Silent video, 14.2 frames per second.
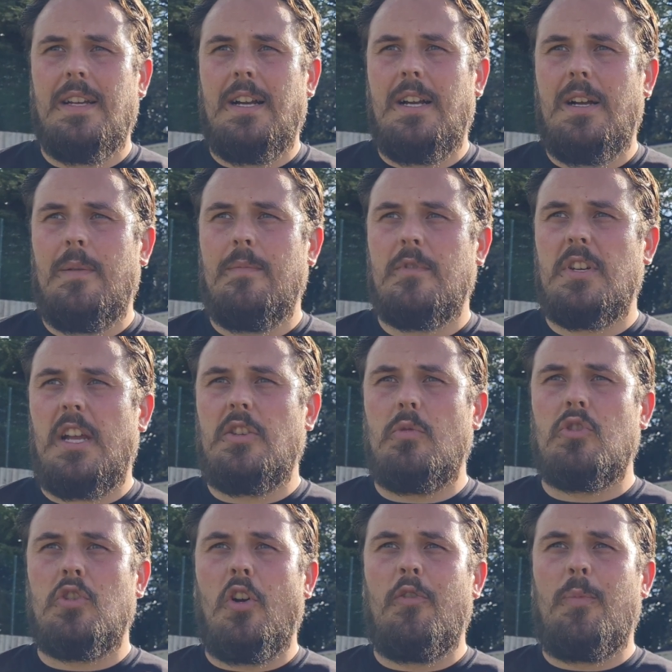Um,
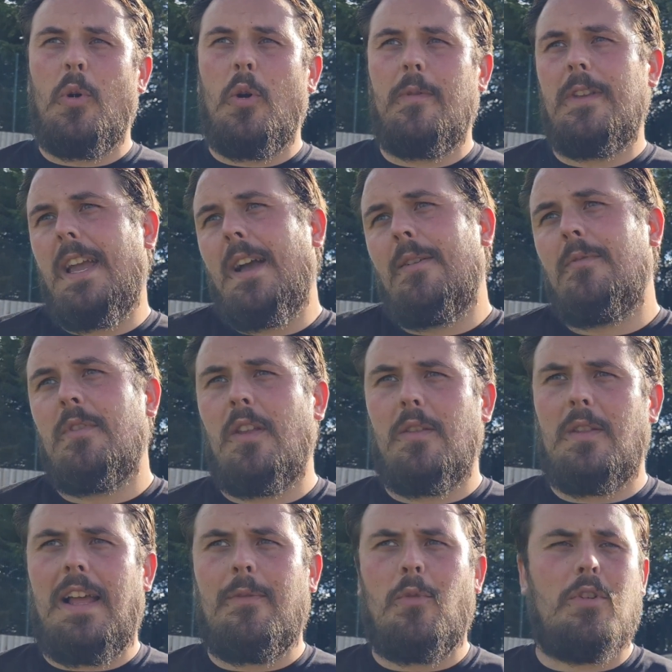schedule's tough, but yeah,
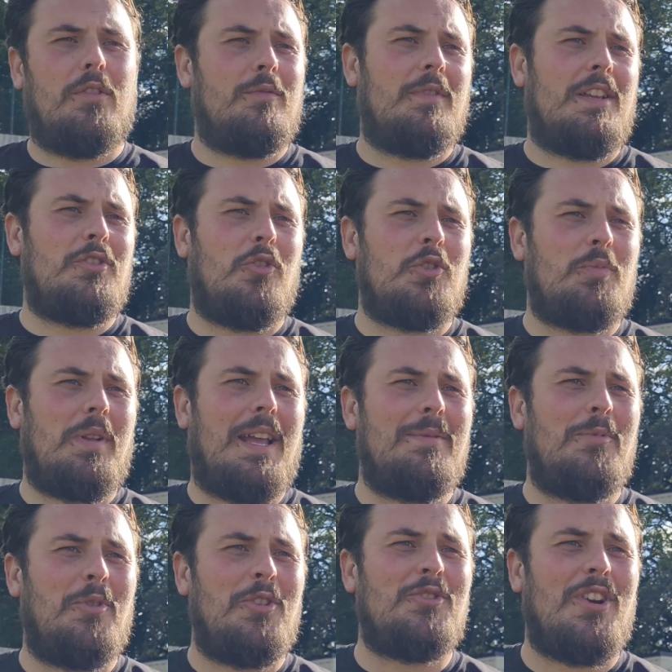everyone enjoys playing
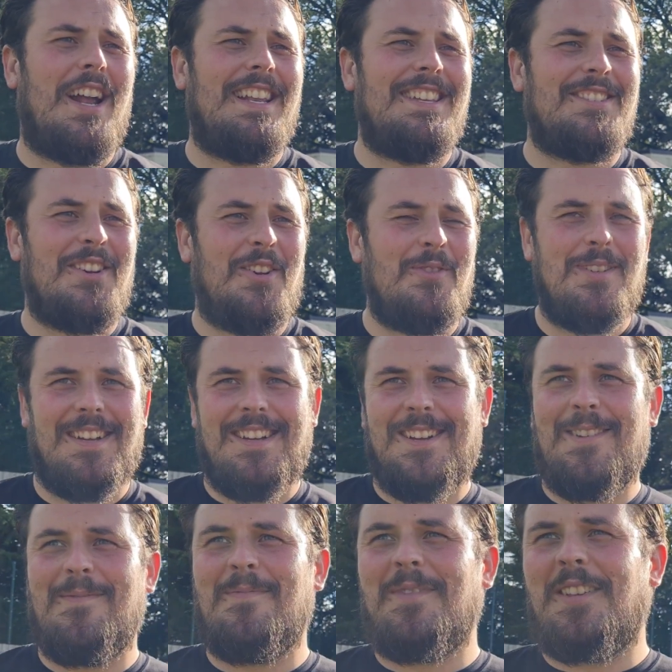more than training, so
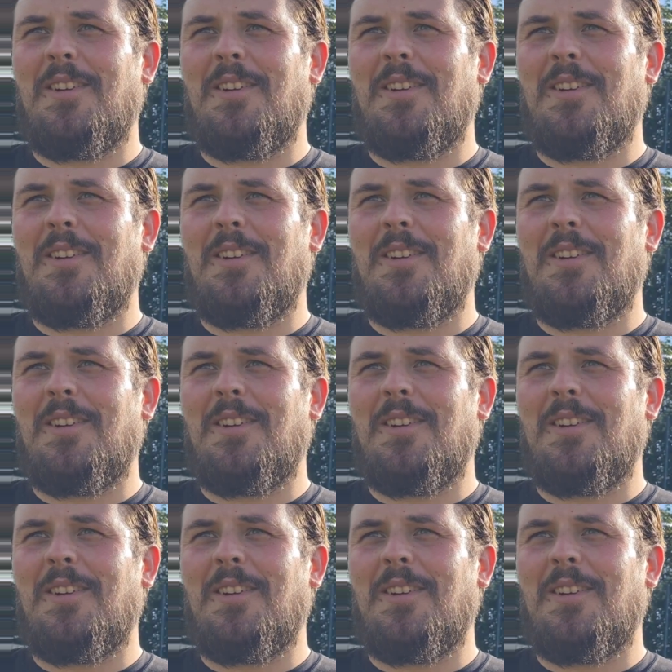um, you